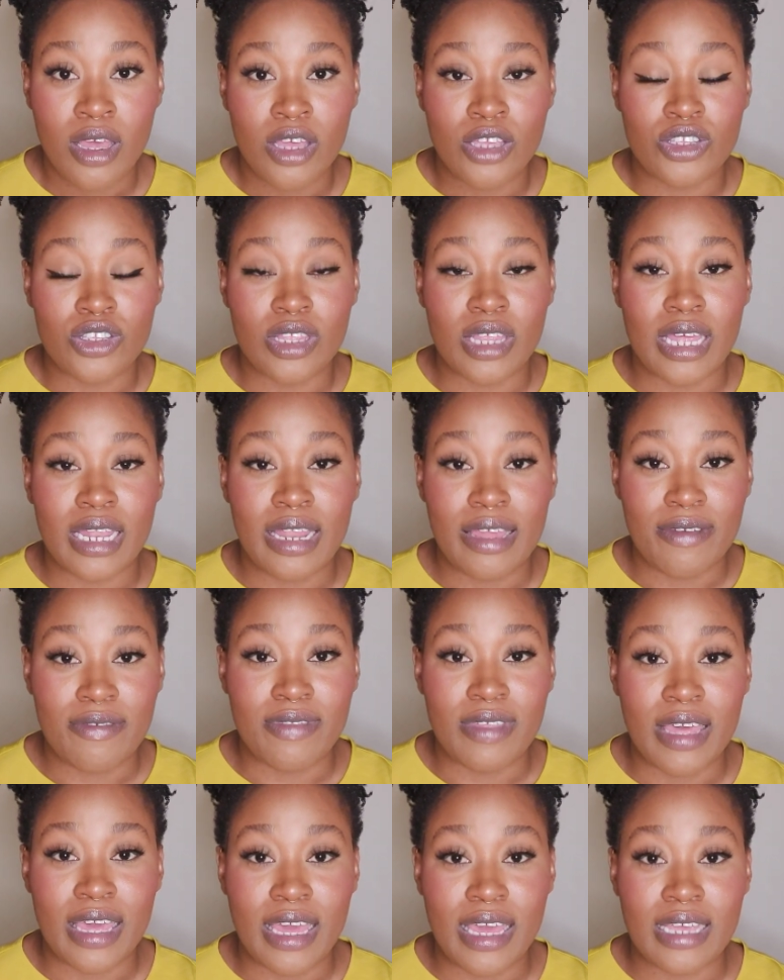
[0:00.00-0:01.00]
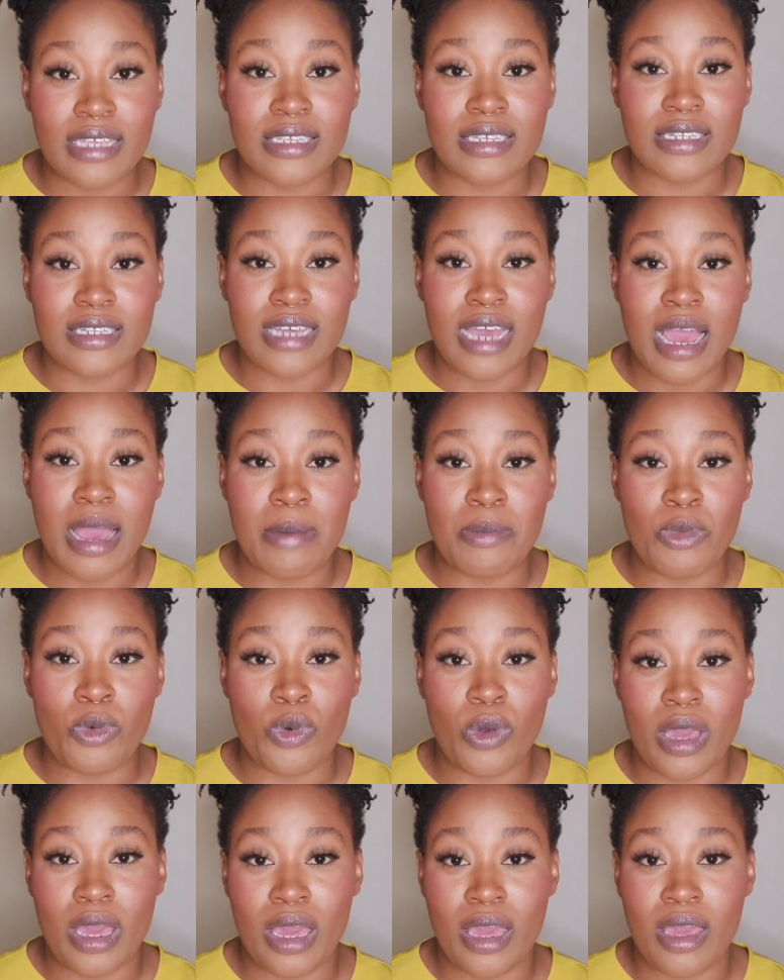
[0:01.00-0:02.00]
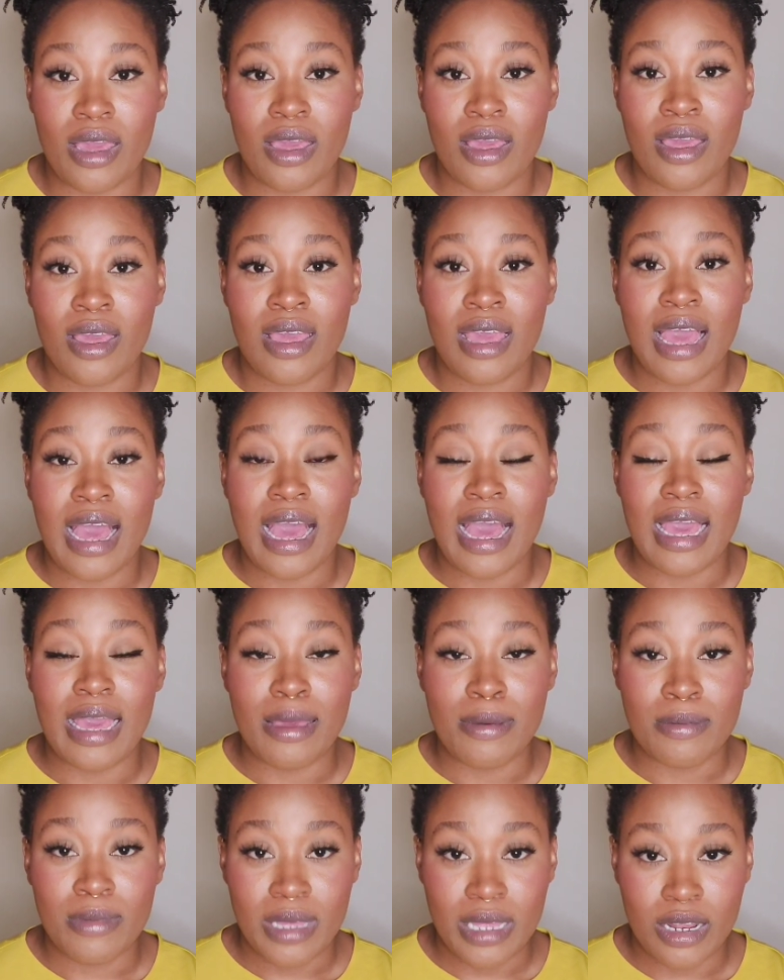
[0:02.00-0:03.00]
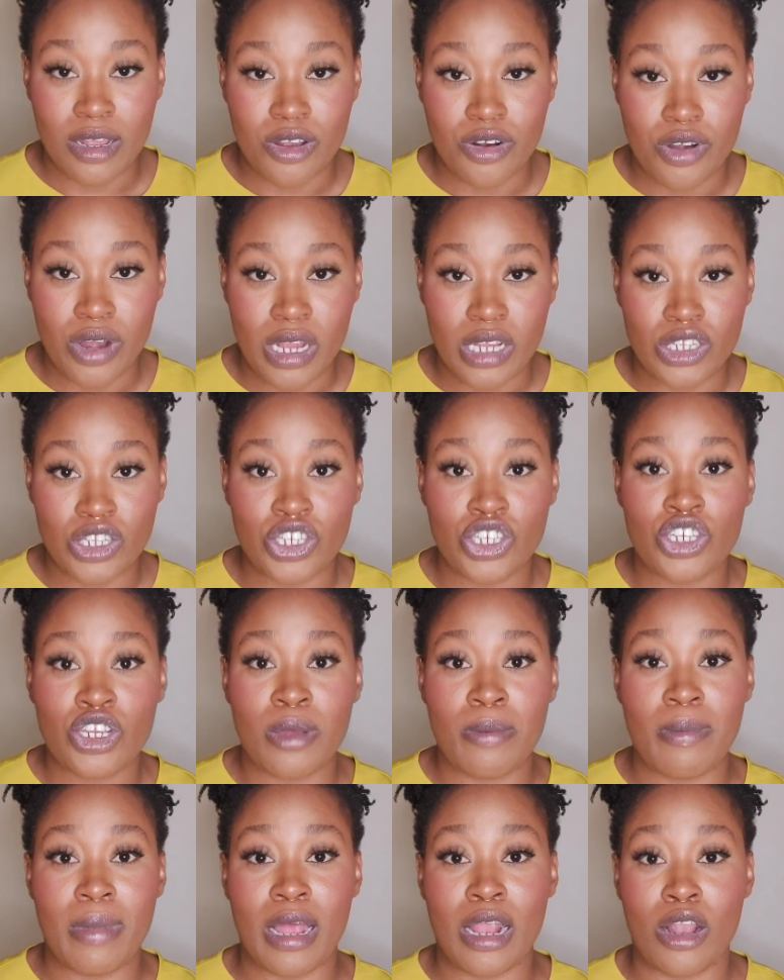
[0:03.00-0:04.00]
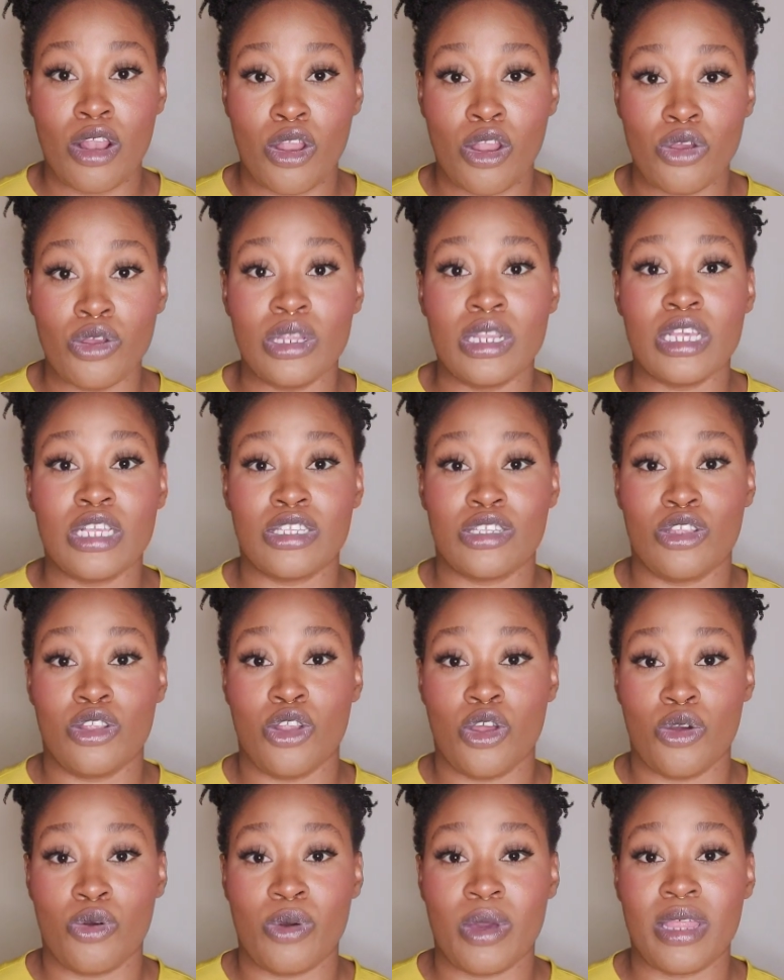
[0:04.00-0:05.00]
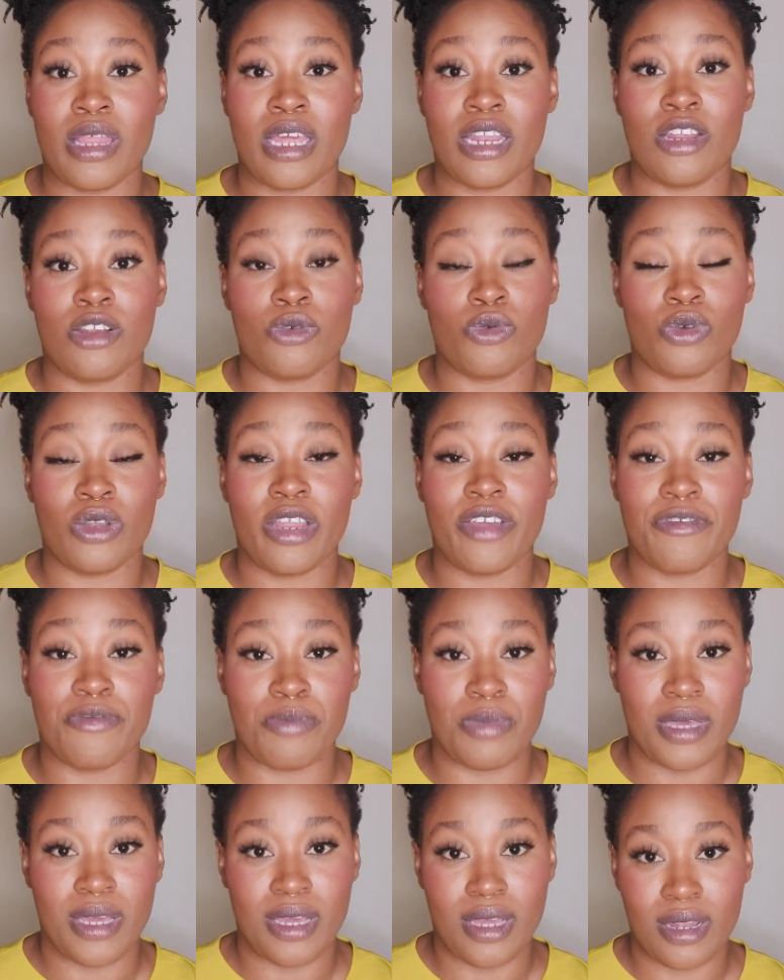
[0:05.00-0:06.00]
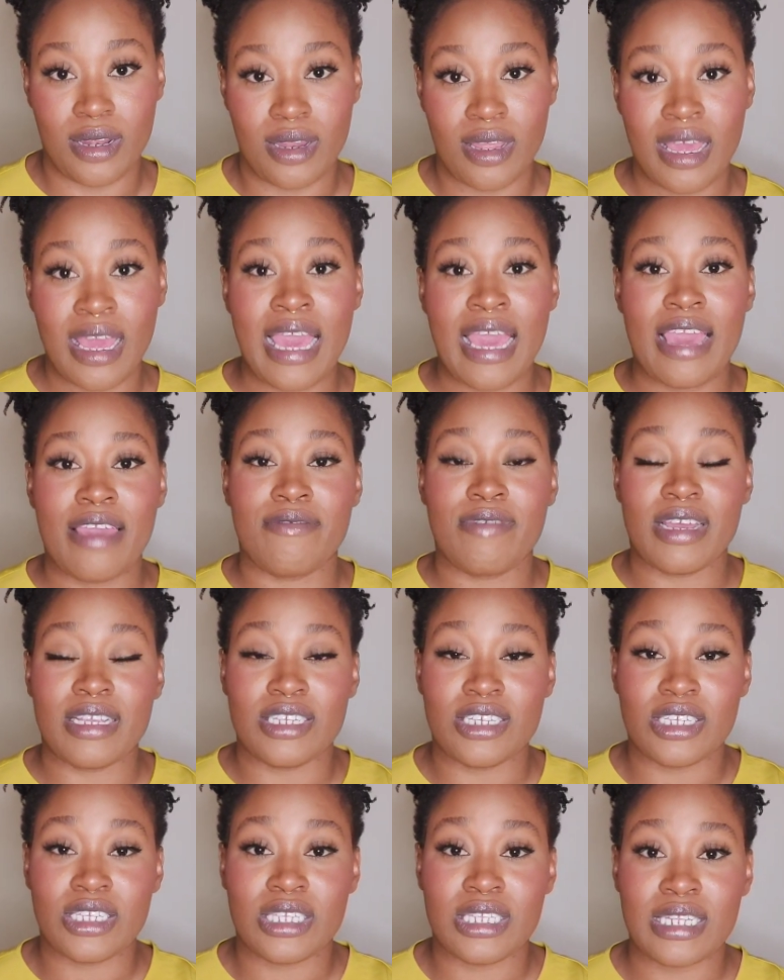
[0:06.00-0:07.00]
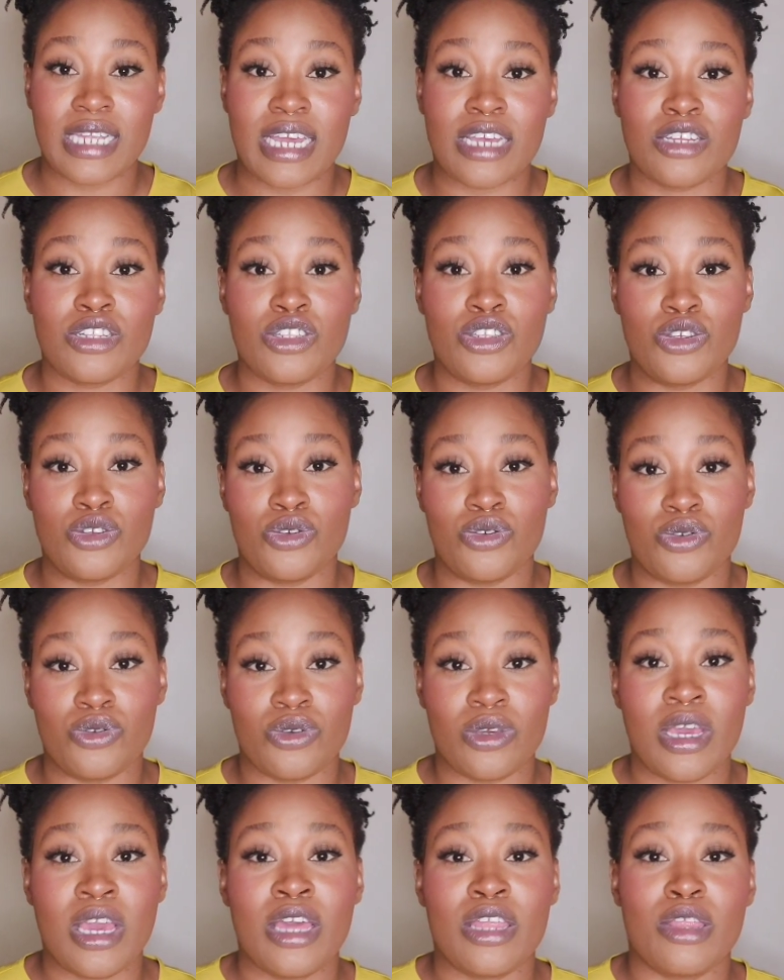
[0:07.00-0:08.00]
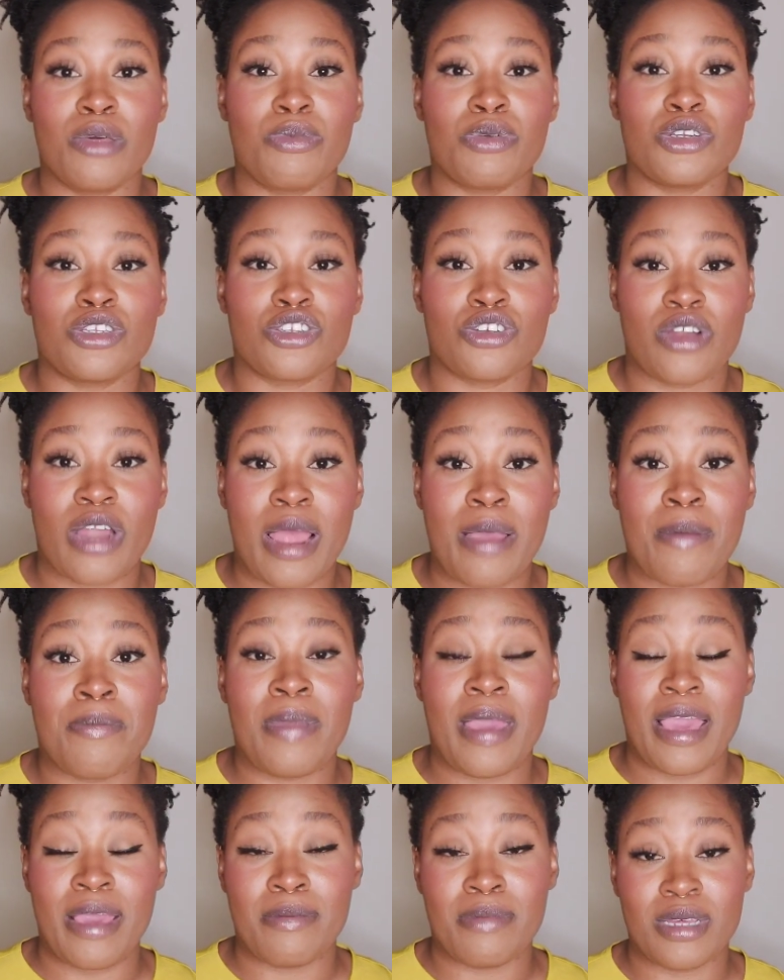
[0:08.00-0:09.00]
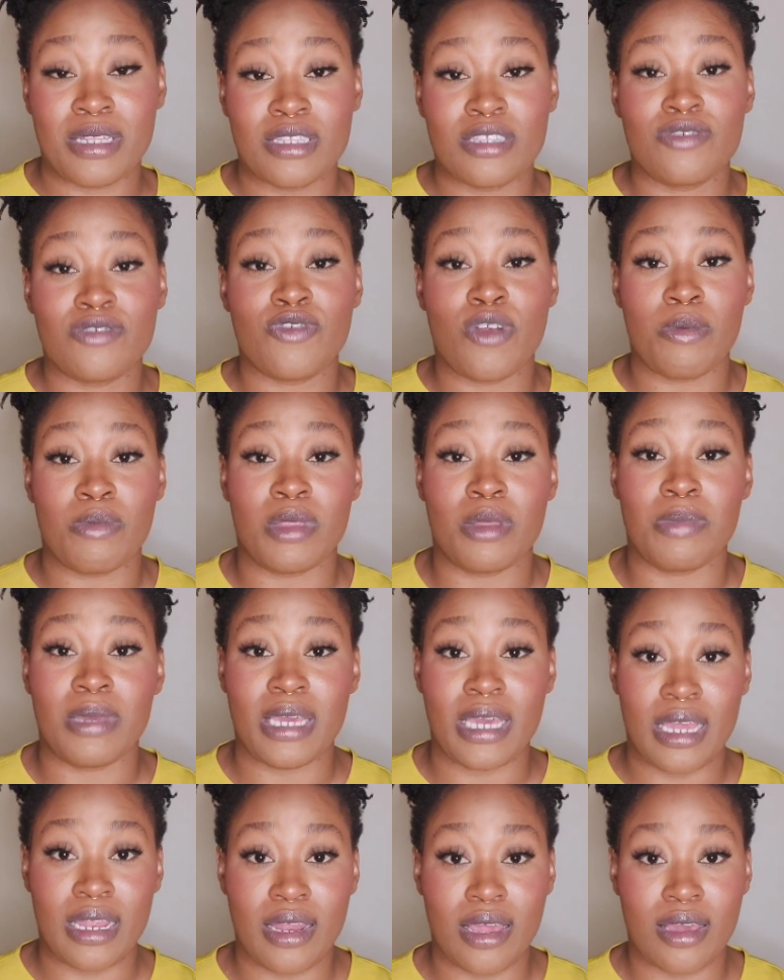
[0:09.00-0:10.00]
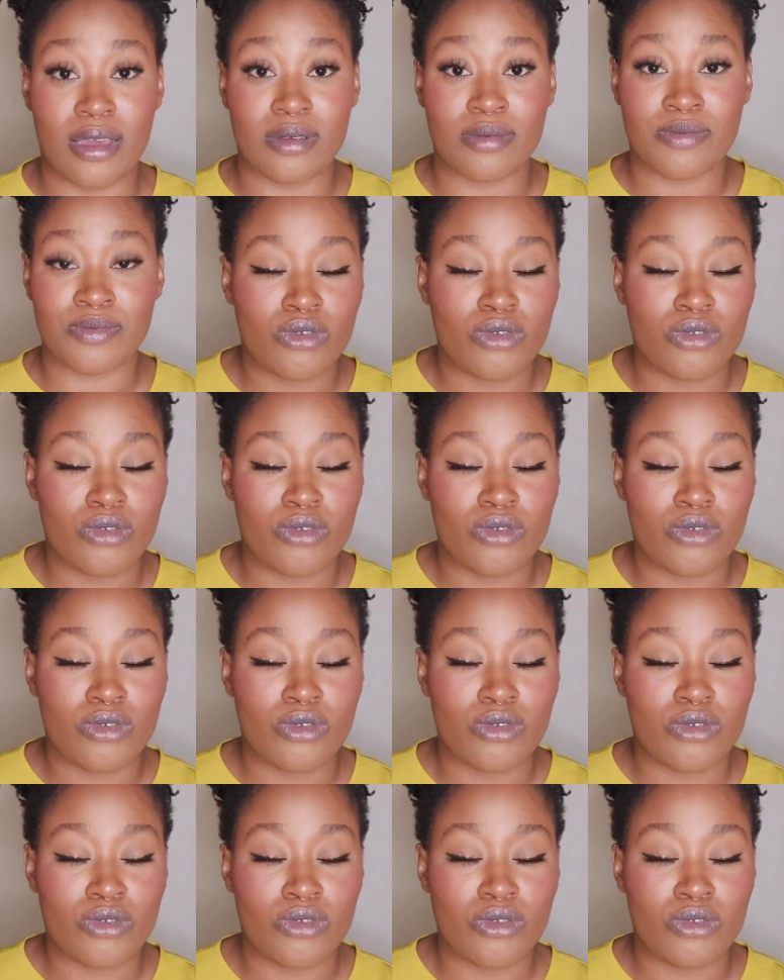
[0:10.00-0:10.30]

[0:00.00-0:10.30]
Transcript: so that if there is a time where I am in a crunch, my loan is lower than it would have been if I just stuck to the prescribed payments from the beginning.